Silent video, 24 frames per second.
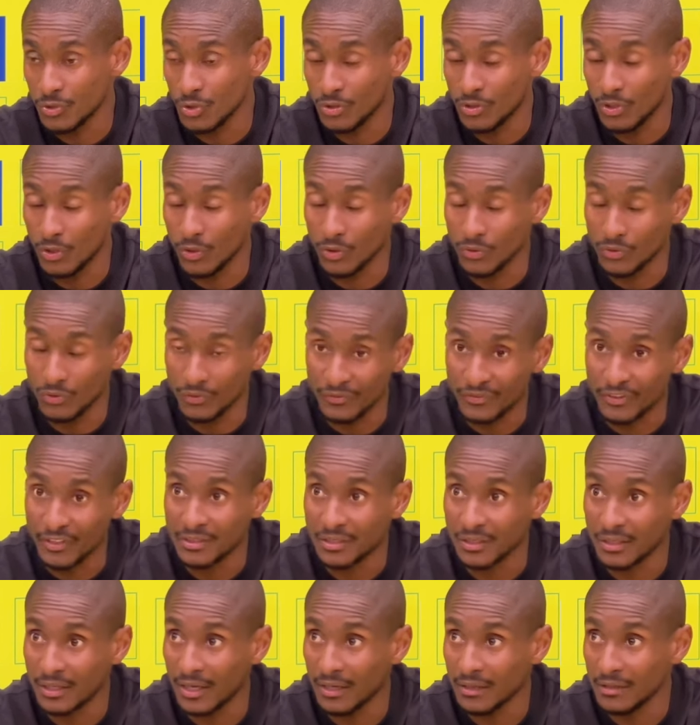not a lot of
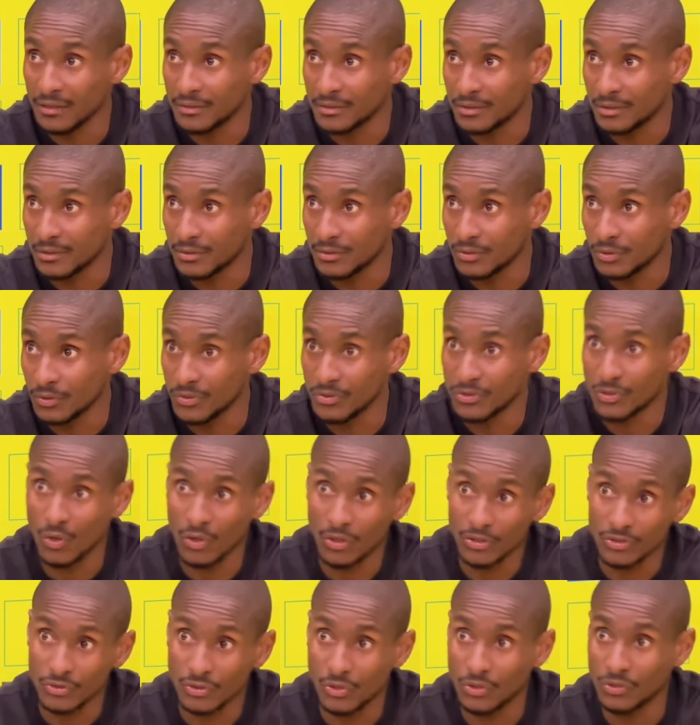verticality so it's
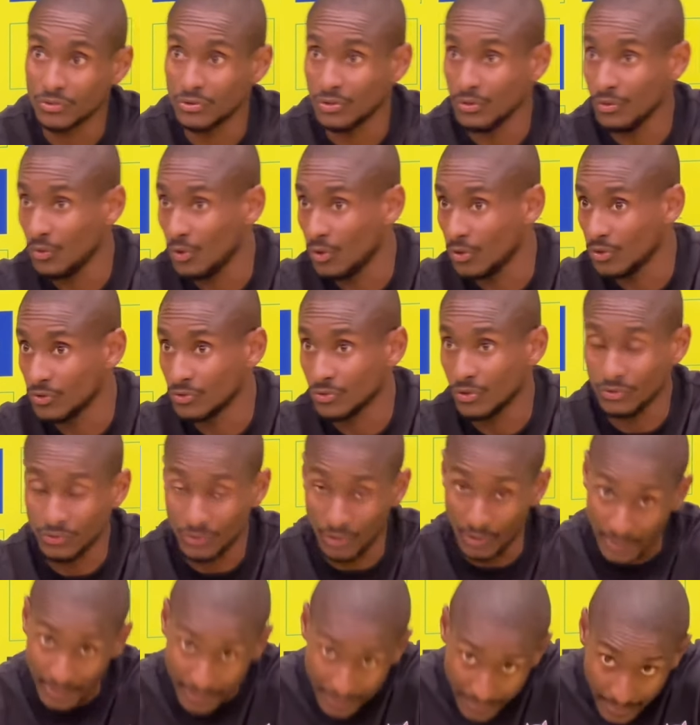horizontal
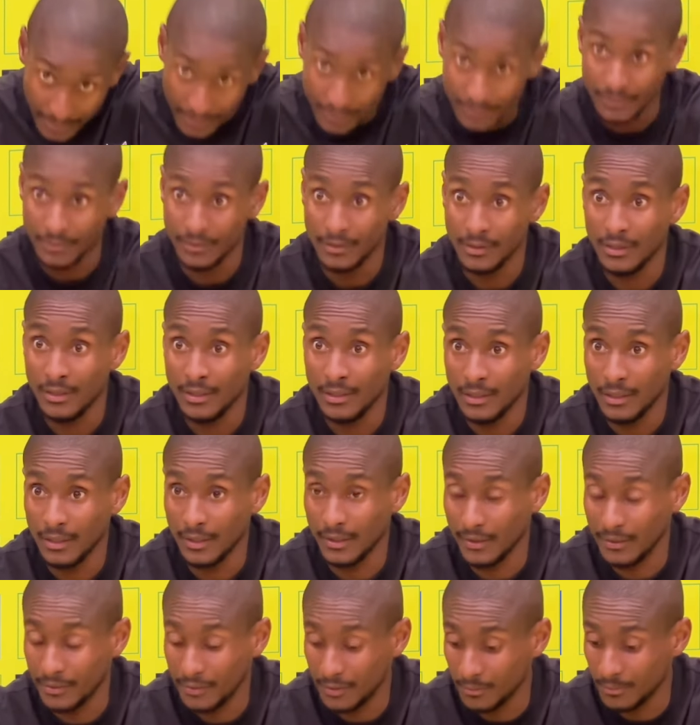horizontal and then
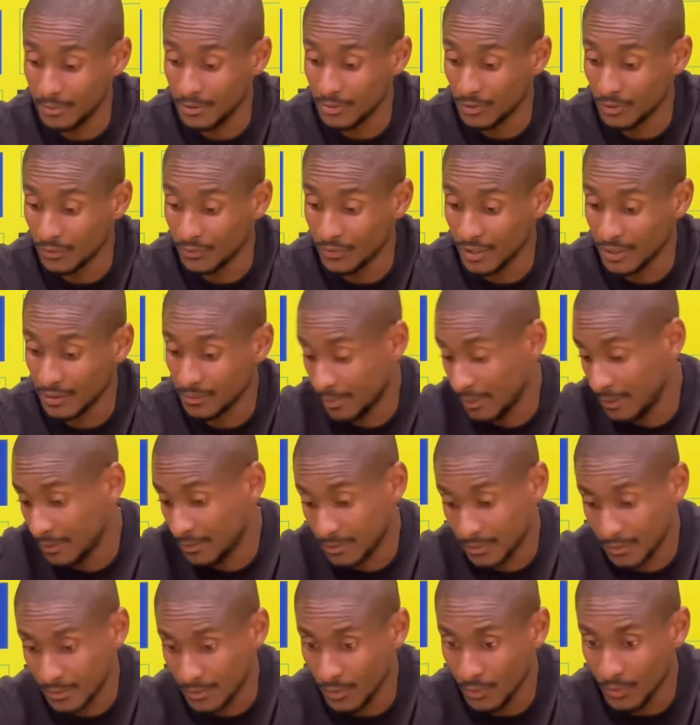a little bit of that
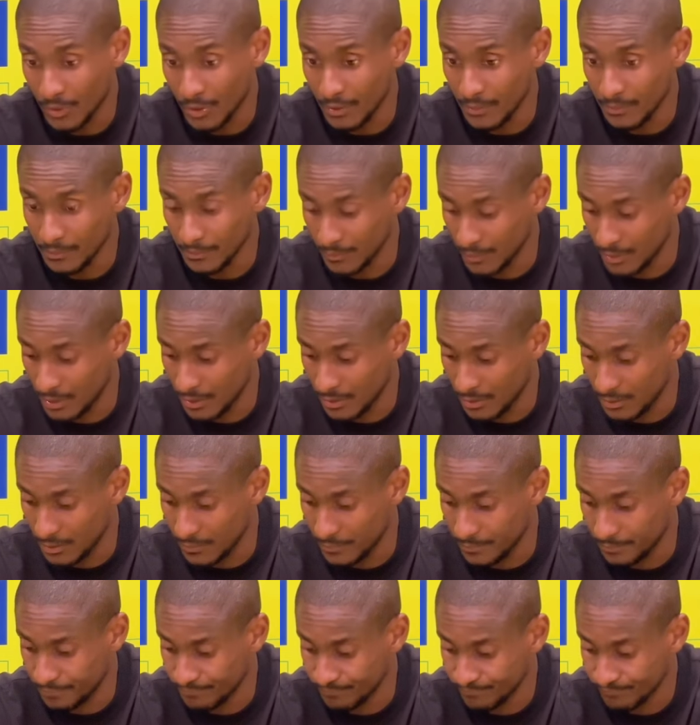but okay
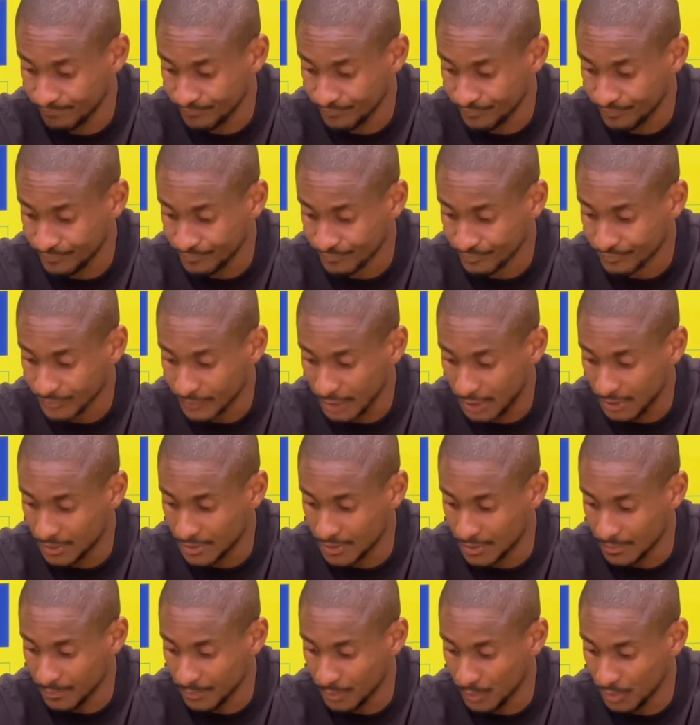the
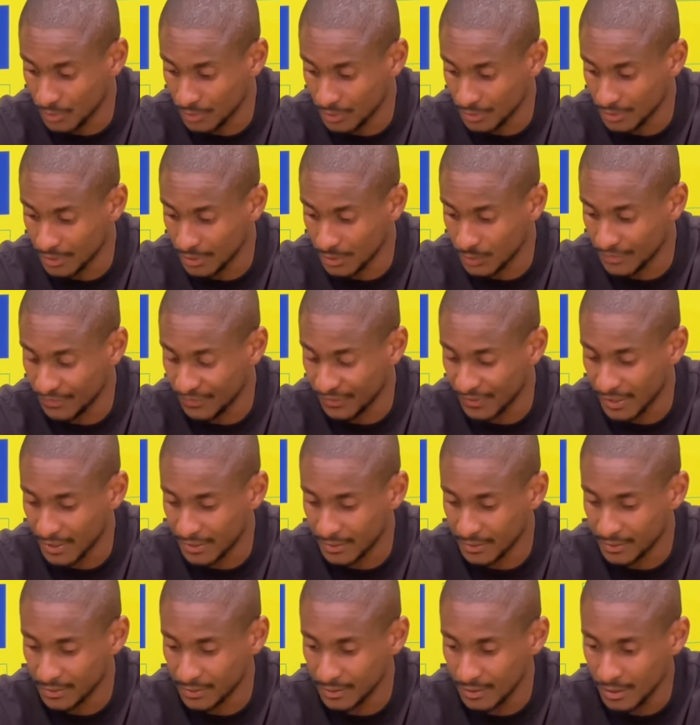it's important that we
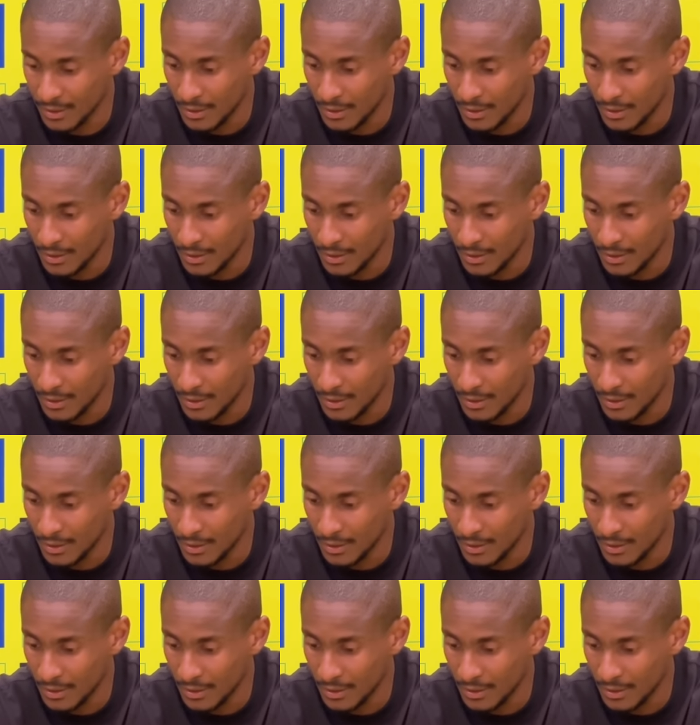find